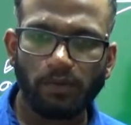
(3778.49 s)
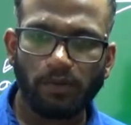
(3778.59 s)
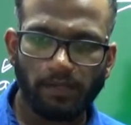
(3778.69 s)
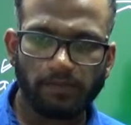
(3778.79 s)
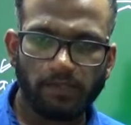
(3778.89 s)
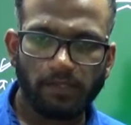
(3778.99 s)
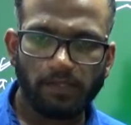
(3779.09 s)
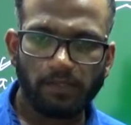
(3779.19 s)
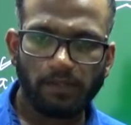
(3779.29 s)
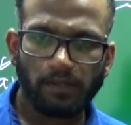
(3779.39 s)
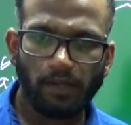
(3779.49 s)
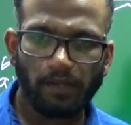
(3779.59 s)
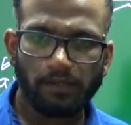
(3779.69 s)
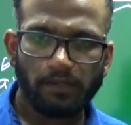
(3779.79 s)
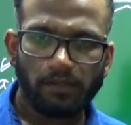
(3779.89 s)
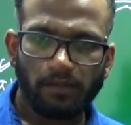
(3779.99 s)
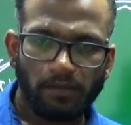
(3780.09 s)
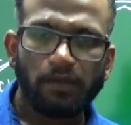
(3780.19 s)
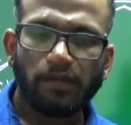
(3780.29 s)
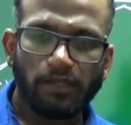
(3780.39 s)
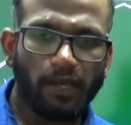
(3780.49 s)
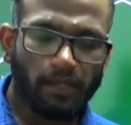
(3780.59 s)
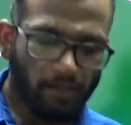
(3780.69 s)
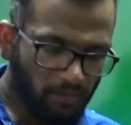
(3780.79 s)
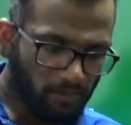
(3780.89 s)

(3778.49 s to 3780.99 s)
rest. Right. Yeah.